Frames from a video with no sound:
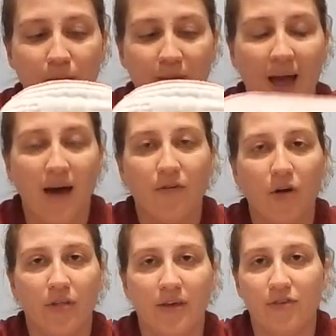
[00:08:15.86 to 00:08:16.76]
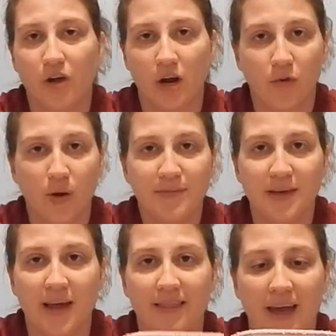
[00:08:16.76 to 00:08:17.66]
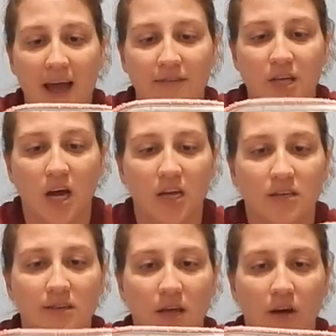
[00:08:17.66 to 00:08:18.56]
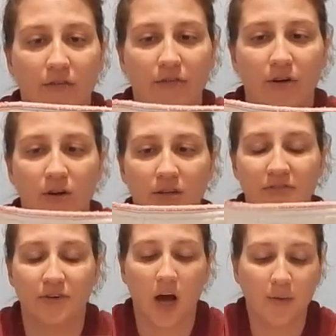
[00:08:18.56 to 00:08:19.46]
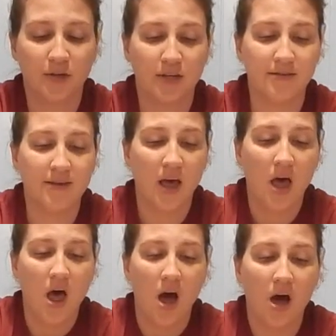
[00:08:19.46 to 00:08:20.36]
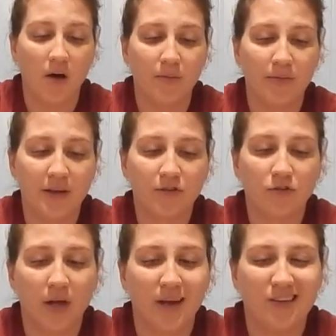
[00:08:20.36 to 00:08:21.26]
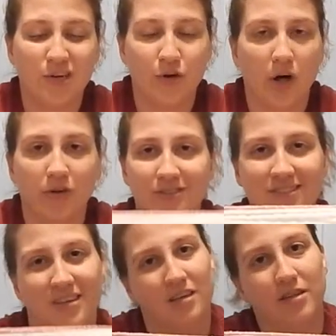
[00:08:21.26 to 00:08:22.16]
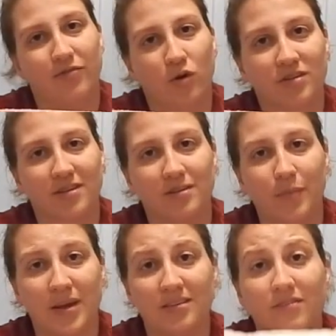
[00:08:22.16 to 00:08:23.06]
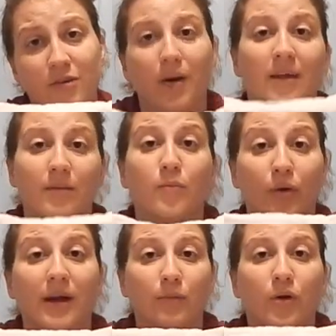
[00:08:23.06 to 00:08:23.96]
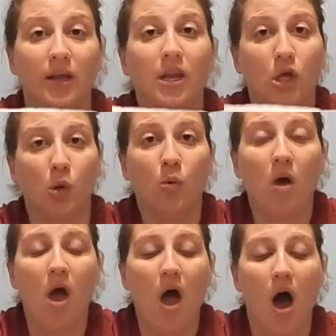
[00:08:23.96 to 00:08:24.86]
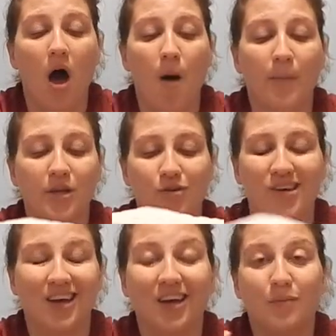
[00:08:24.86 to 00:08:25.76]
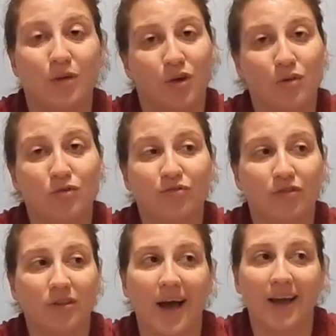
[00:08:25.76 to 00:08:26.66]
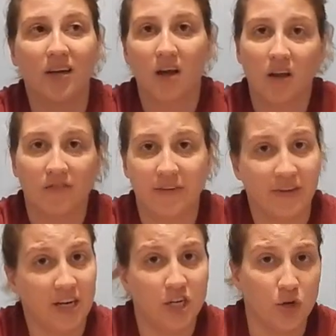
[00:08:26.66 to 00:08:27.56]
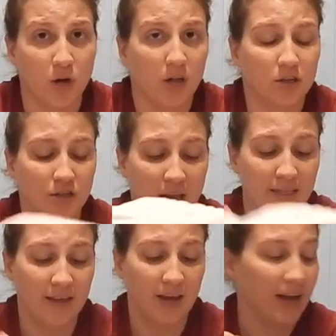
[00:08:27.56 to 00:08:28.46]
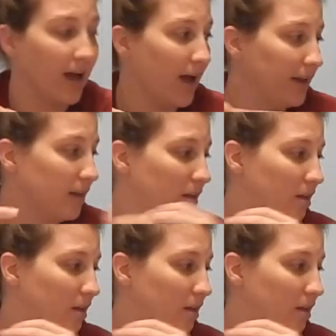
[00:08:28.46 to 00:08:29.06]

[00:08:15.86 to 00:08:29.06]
they have all the, if you go to the website, they have tons of different options. These are like $2.64 a piece if you buy them brand new. But you can get them used for like $1.50 to $2. I think I got,